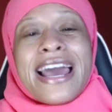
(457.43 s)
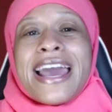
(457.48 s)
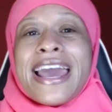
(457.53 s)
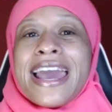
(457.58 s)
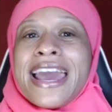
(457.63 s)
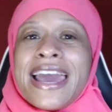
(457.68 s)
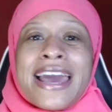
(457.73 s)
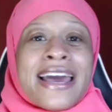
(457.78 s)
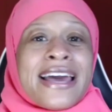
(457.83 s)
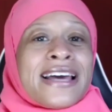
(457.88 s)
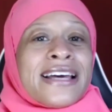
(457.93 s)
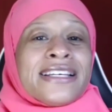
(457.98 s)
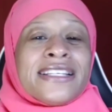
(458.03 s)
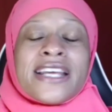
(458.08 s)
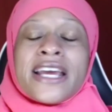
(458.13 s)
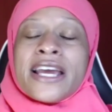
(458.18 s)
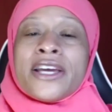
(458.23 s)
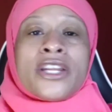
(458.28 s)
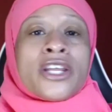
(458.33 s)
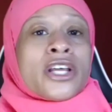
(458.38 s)

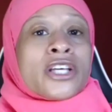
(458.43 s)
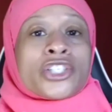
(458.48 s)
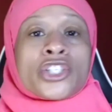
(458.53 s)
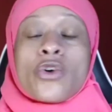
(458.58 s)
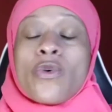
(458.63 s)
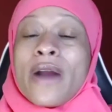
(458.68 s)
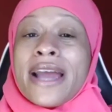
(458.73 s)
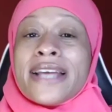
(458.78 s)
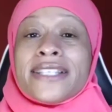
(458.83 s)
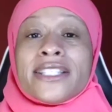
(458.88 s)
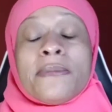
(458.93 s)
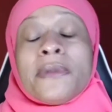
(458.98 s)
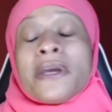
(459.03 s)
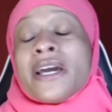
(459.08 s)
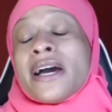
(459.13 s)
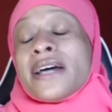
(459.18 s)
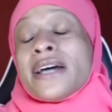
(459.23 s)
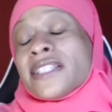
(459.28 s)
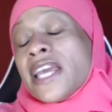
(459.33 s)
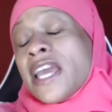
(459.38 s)
And it is crazy
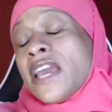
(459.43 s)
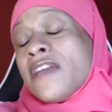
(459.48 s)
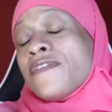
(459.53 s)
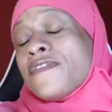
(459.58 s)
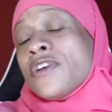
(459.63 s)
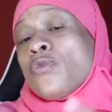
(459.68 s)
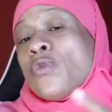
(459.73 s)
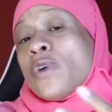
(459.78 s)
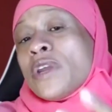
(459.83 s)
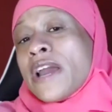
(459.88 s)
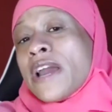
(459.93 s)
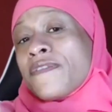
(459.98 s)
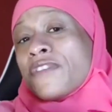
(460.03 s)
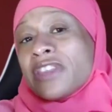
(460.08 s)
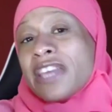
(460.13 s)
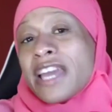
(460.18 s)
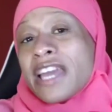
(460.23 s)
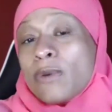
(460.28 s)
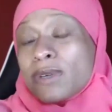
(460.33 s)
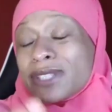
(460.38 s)
because even when
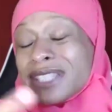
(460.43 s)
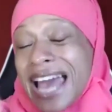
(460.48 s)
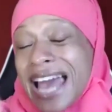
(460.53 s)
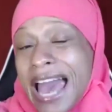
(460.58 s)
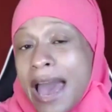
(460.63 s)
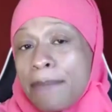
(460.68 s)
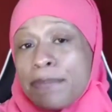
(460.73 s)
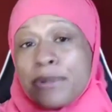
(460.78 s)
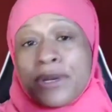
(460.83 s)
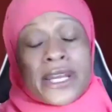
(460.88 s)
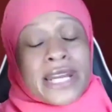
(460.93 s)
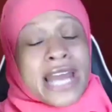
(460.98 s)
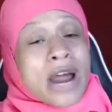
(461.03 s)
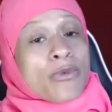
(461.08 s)
everything was happening,